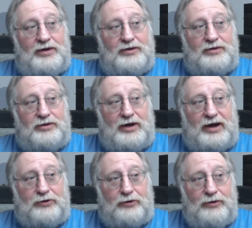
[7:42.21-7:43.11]

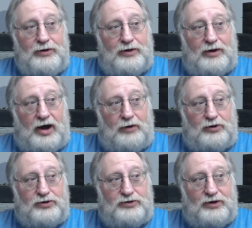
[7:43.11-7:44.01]
Later, I
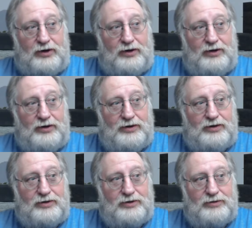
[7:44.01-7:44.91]
would
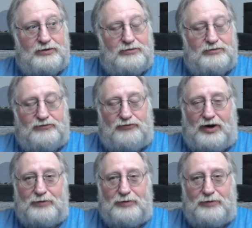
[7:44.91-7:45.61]
find